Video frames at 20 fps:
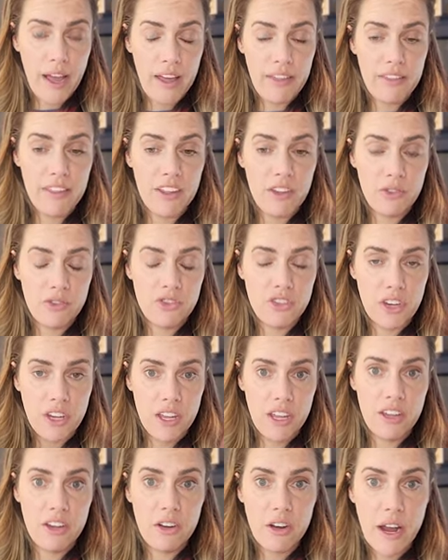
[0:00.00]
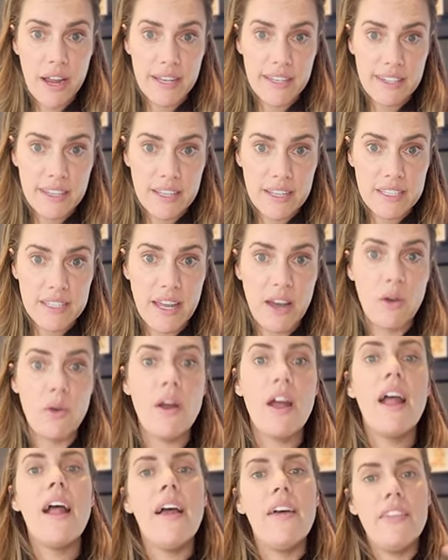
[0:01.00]
I think you should get your ideas out
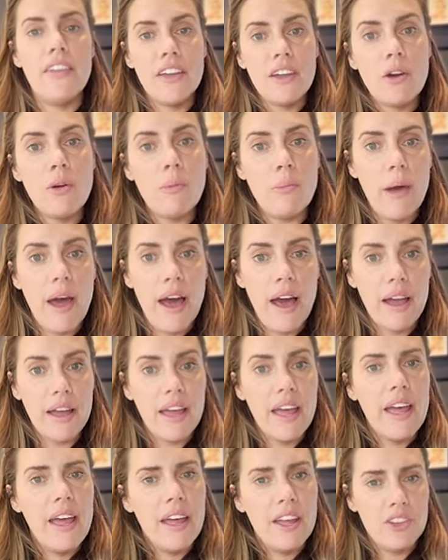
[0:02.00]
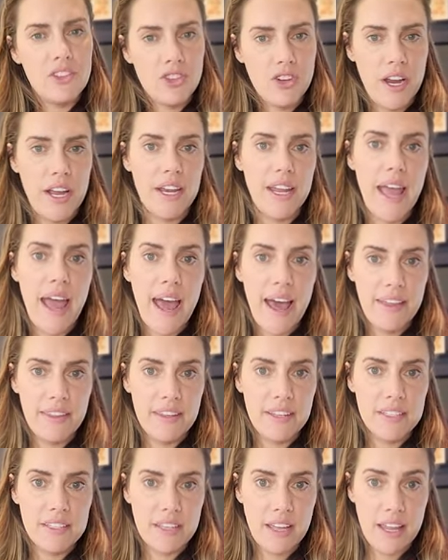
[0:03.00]
and then go back and try to add
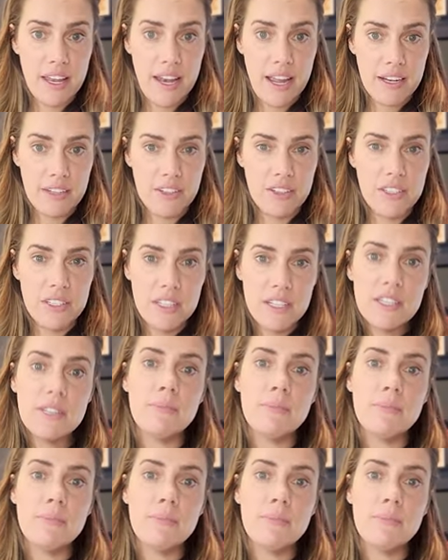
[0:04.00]
these connectors in to